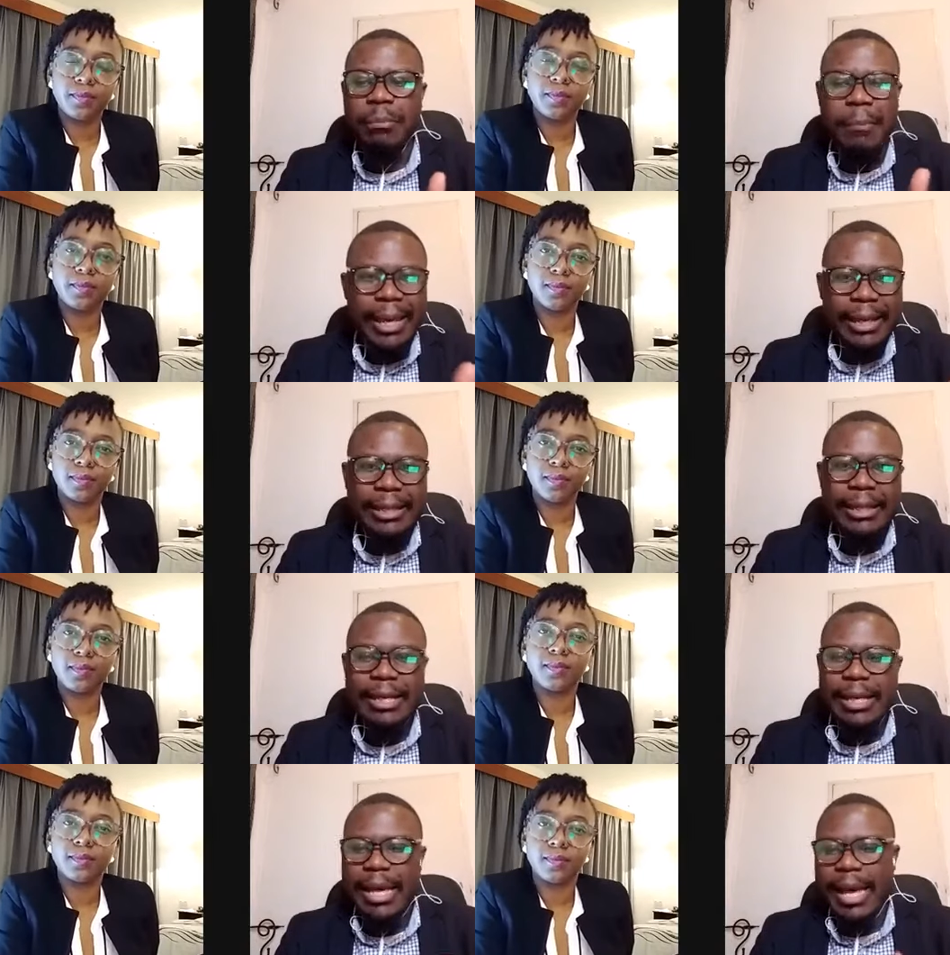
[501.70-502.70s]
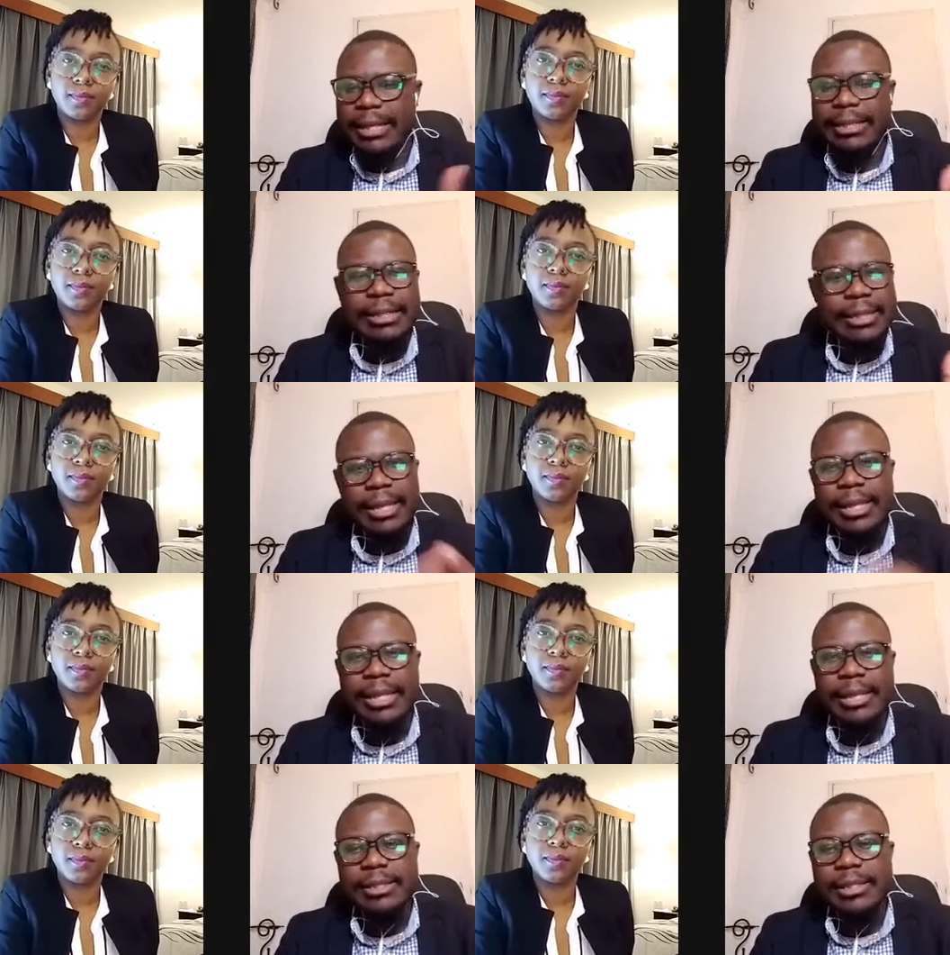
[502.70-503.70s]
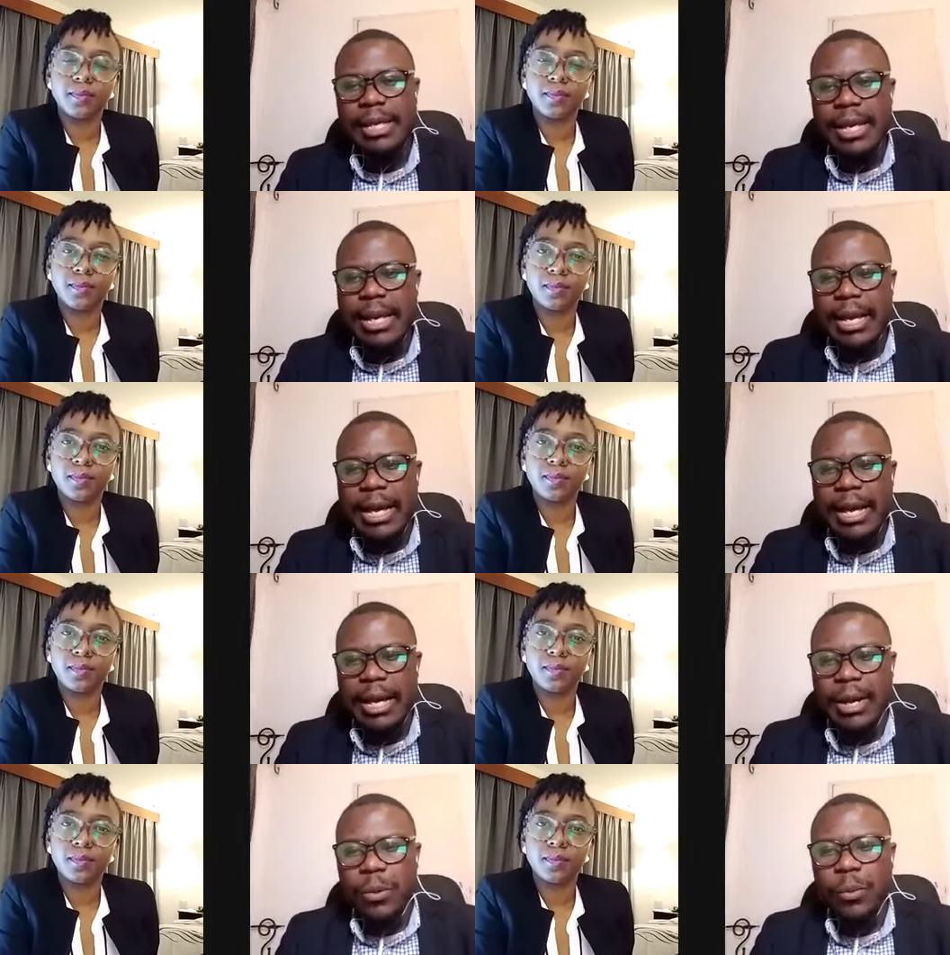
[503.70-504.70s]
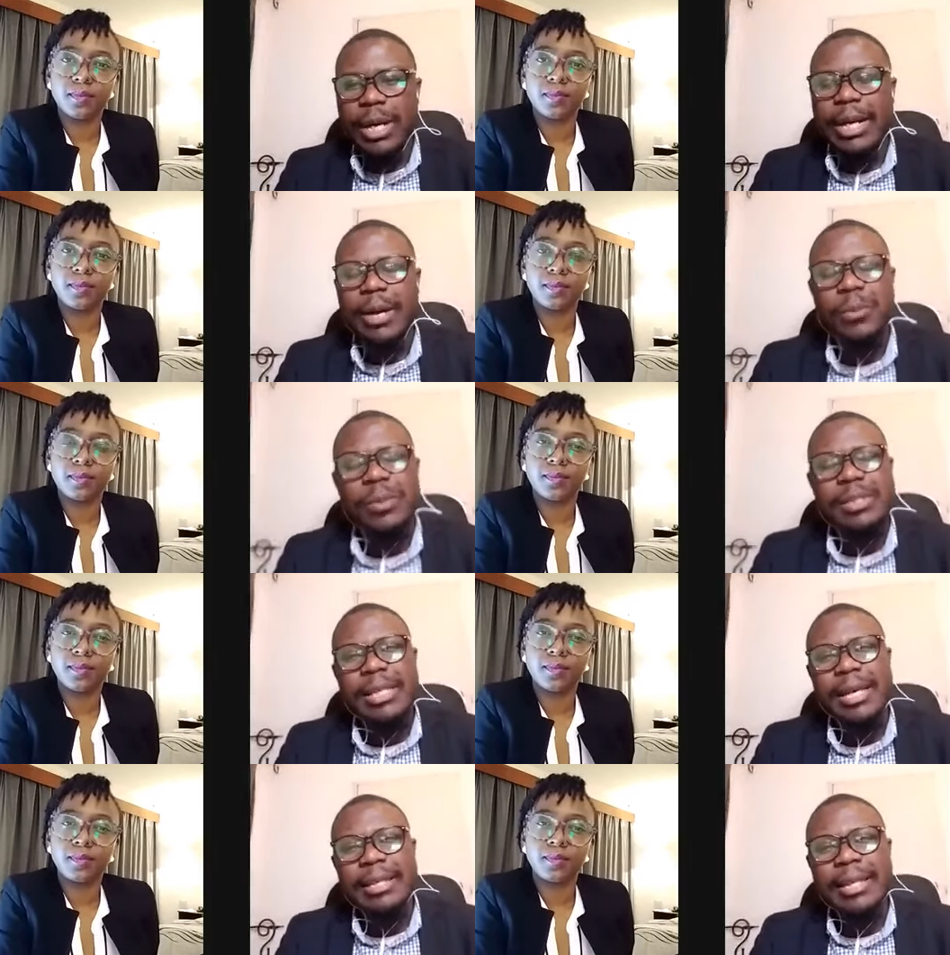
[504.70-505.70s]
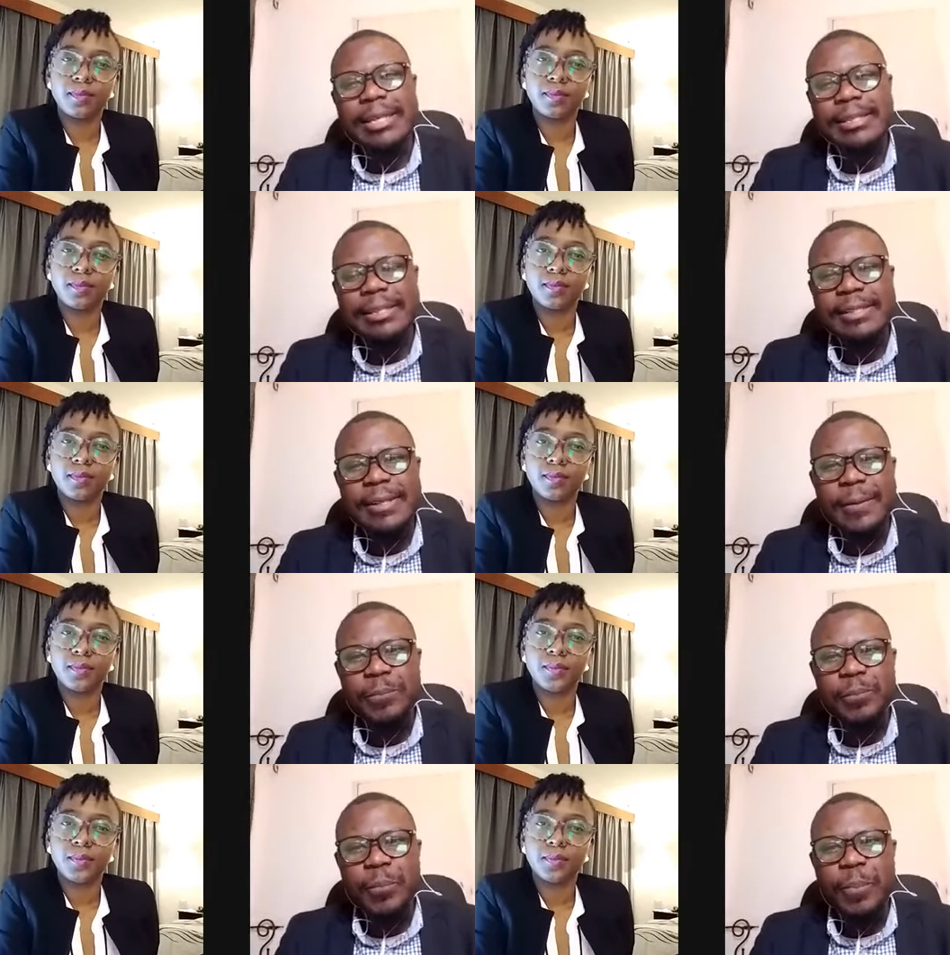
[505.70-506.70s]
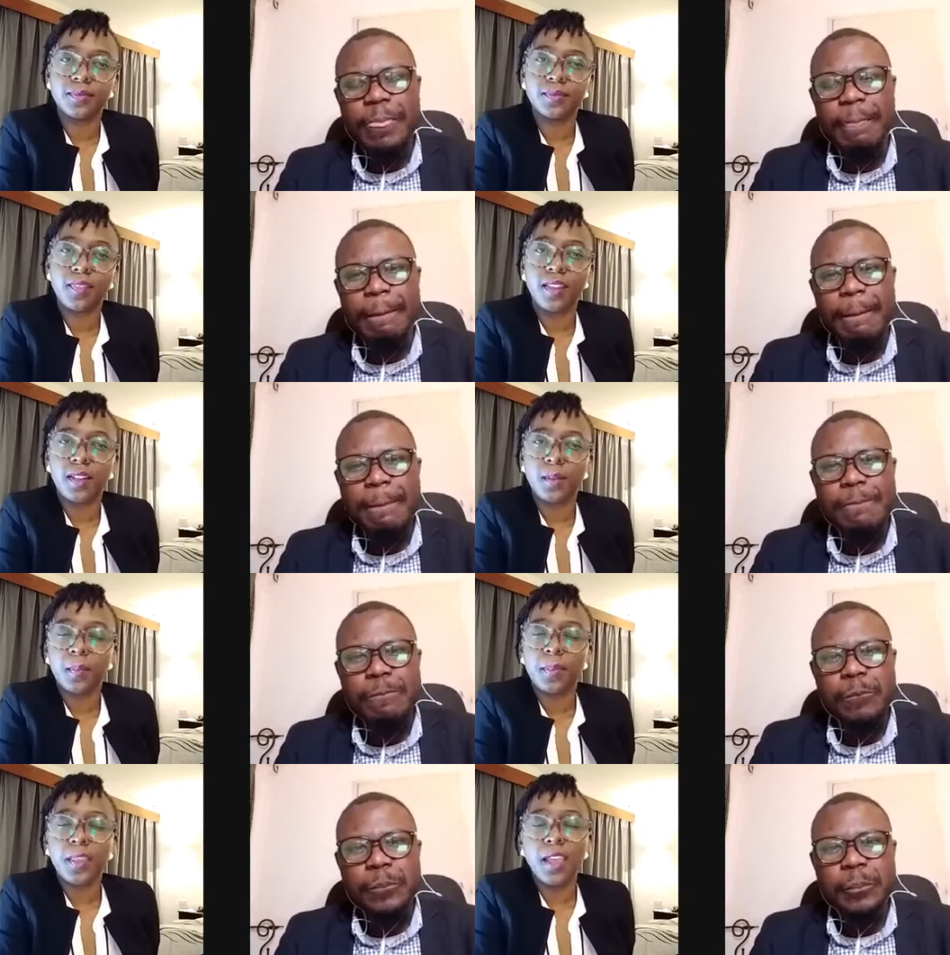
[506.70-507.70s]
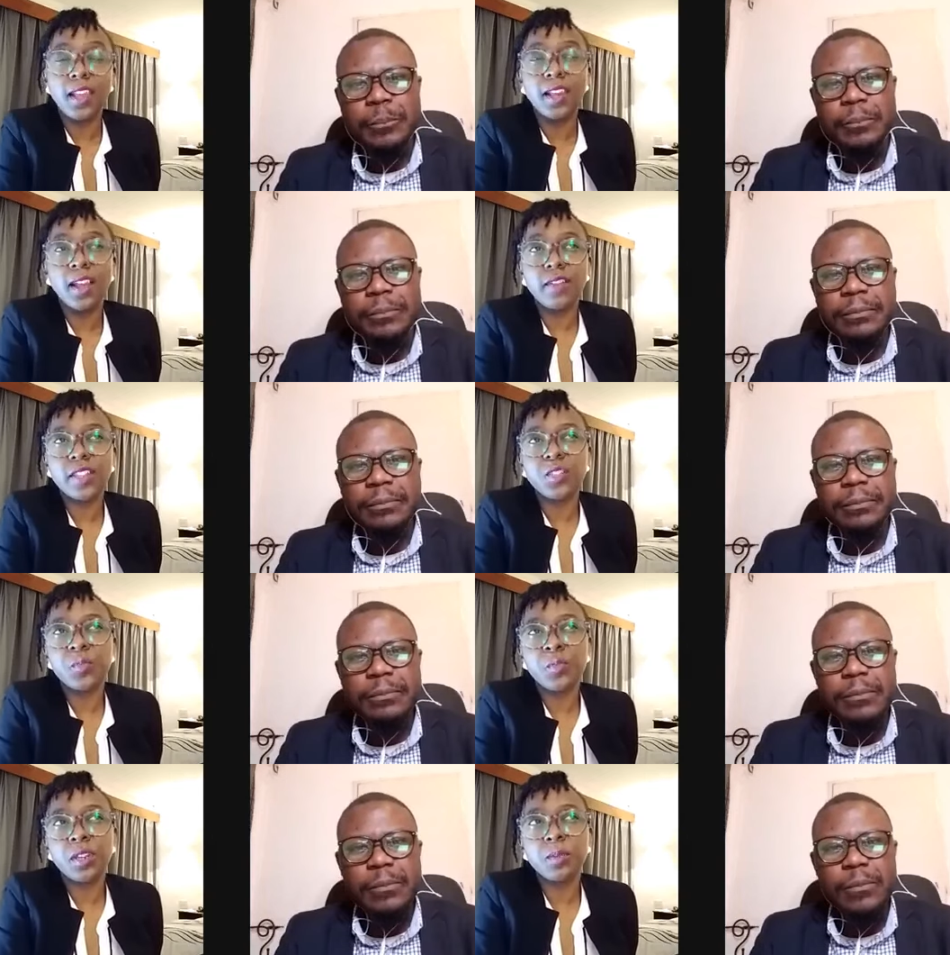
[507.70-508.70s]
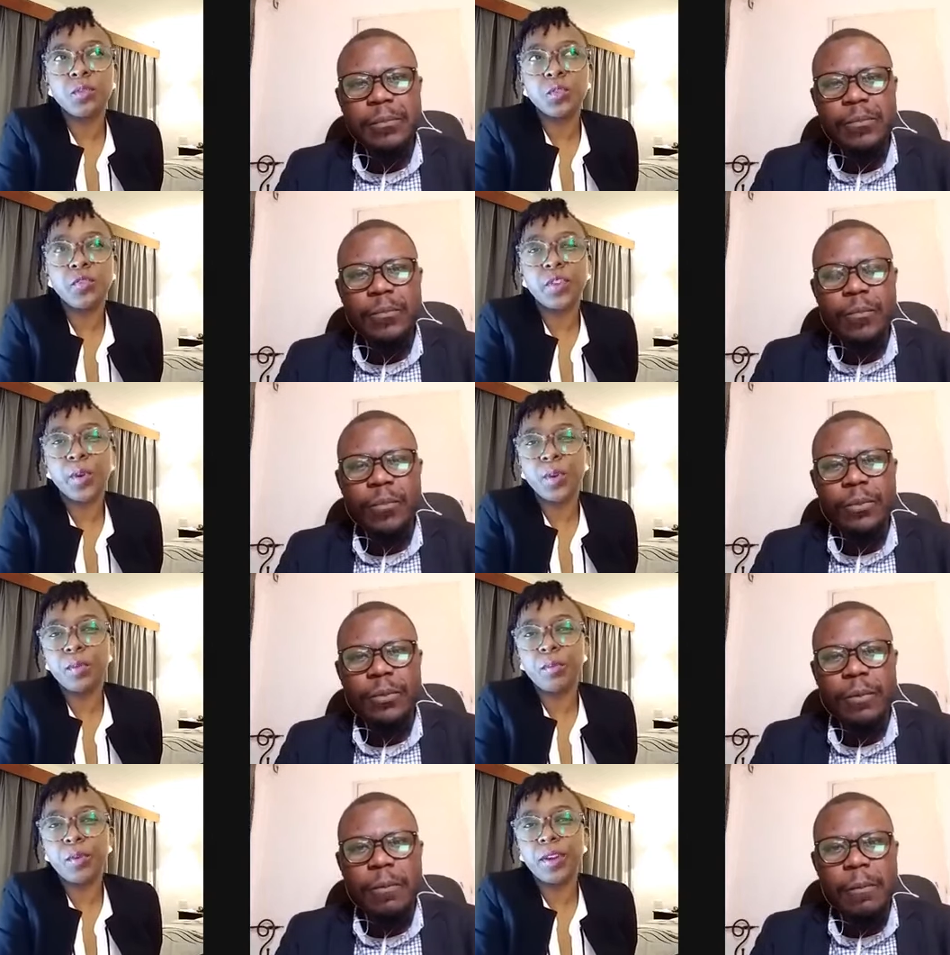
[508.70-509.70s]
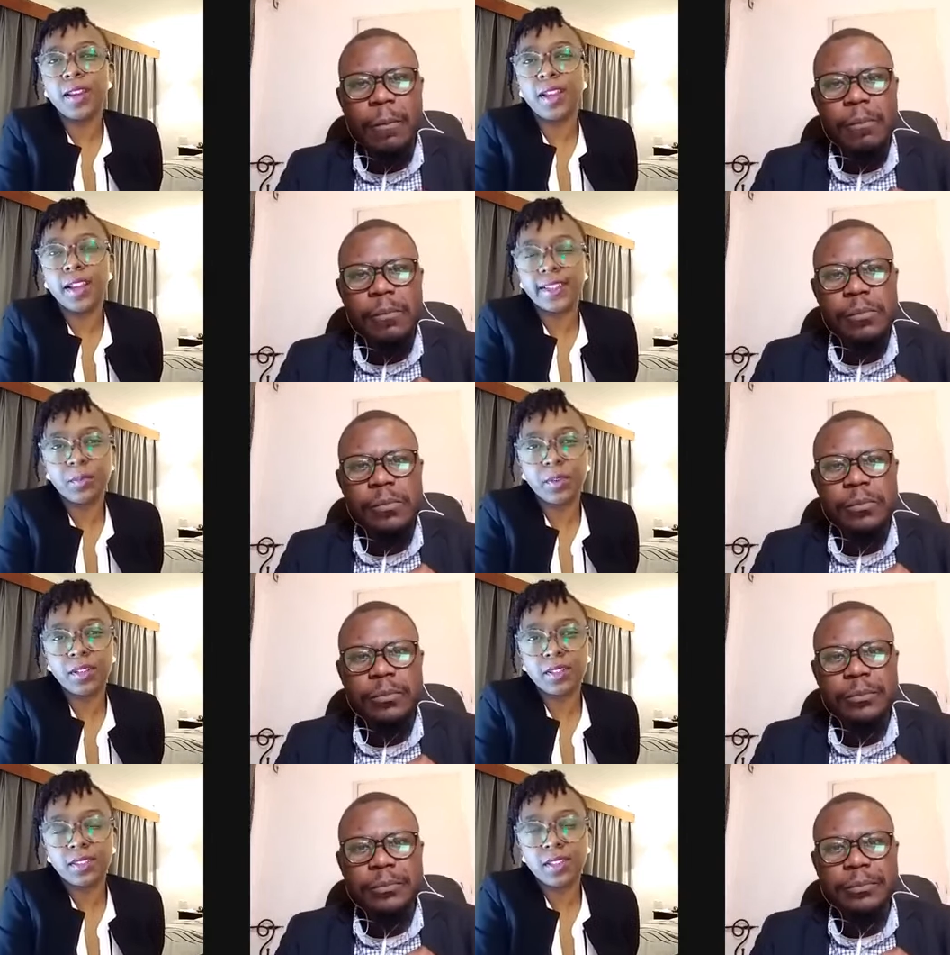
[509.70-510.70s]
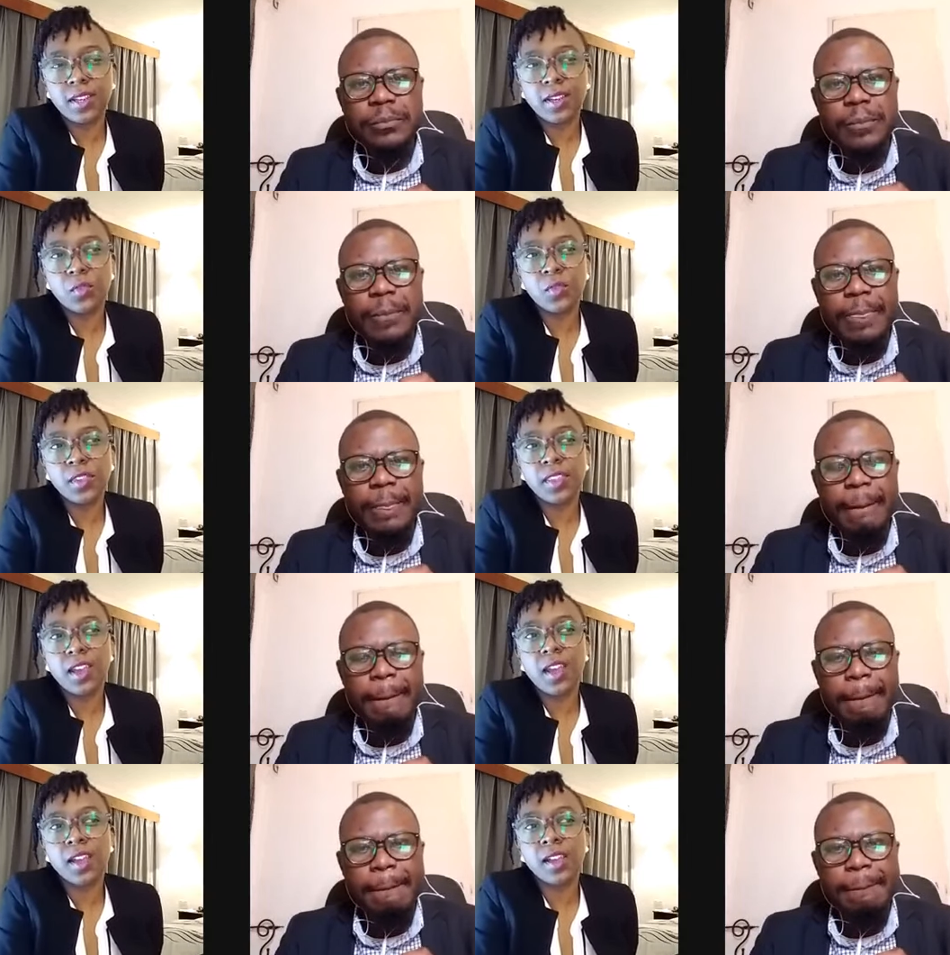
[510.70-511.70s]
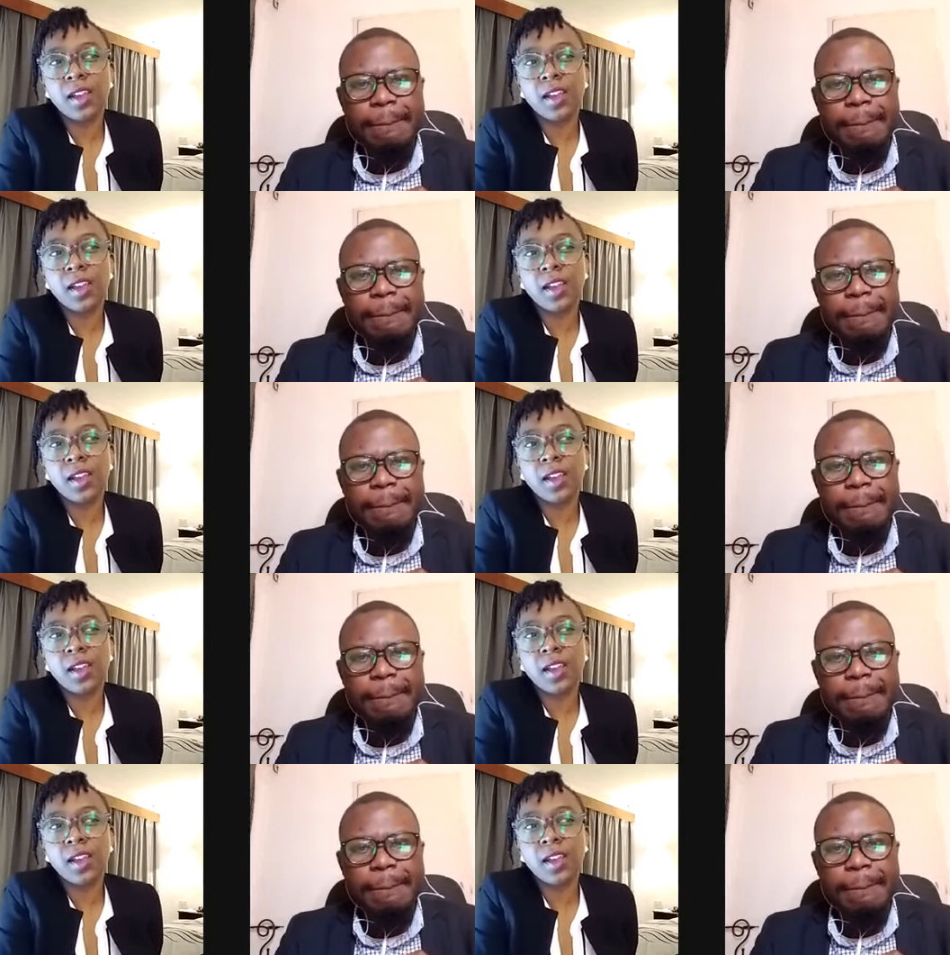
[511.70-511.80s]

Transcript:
Speaker 1: make and i think that's uh, what i would say in that sense
Speaker 2: i love that you brought up two very important aspects uh, with the anger